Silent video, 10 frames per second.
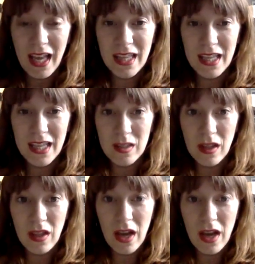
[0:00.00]
I think
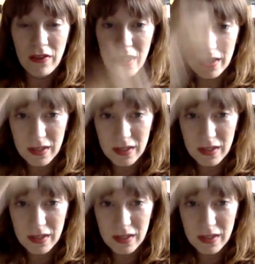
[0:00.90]
a lot of it